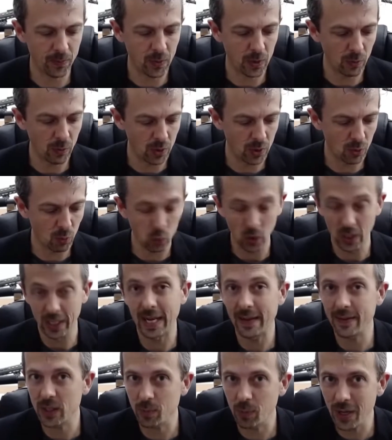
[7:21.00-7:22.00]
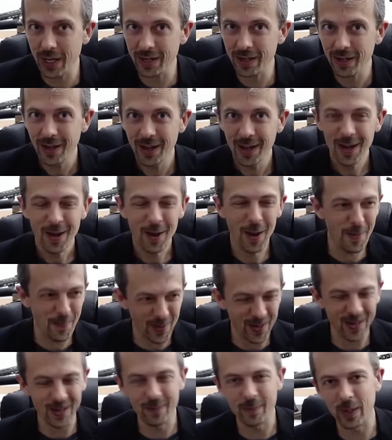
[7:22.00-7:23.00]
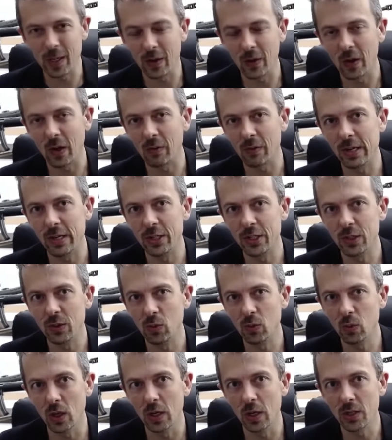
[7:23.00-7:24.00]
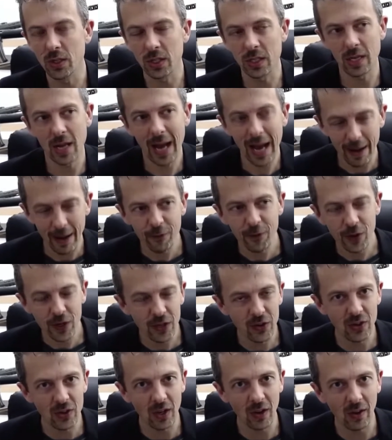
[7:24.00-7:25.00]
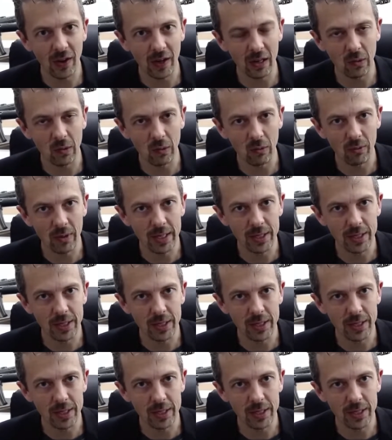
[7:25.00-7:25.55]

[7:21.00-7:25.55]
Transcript: you wouldn't get the spread, but at longer range you would, so you'd have to use it like a long range.